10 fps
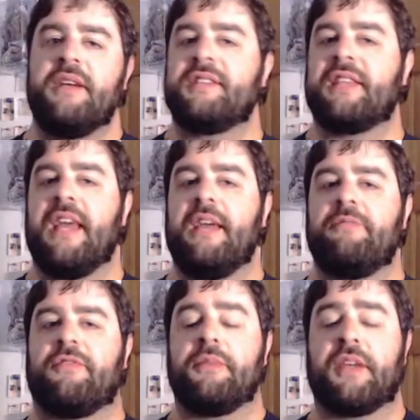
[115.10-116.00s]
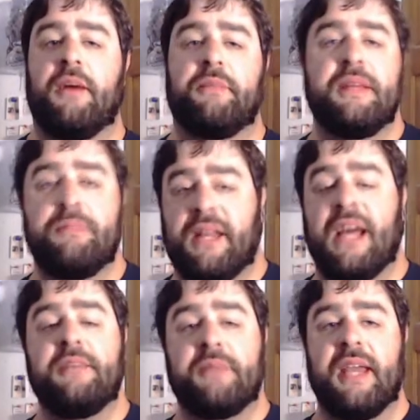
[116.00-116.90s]
is a game from the company
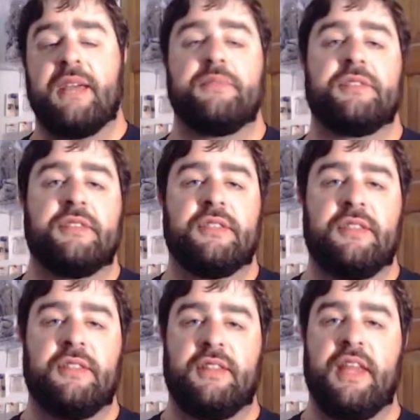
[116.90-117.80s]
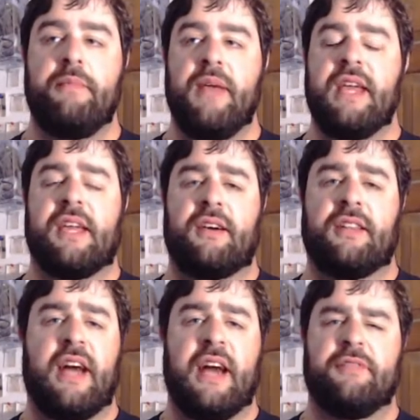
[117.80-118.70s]
Platinum Games. They make a
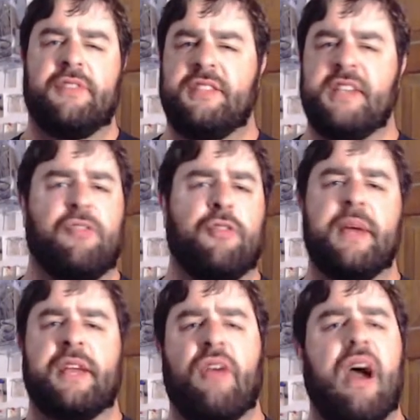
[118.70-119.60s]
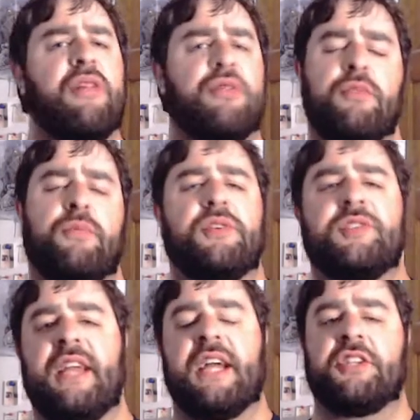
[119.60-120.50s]
lot of the Devil May Cry
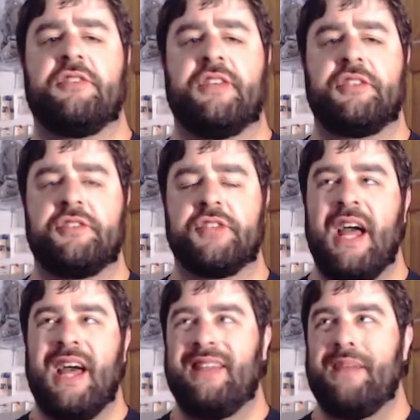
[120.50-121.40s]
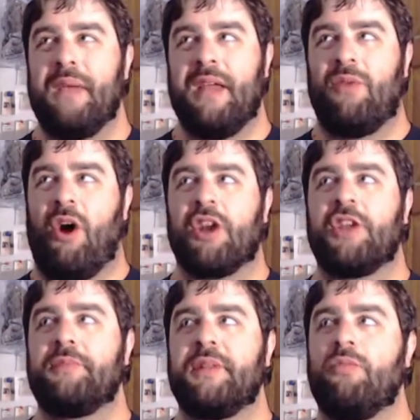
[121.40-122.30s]
third-person action adventures. They made
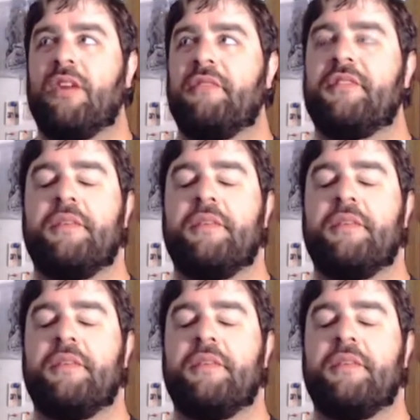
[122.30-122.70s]
arguably one of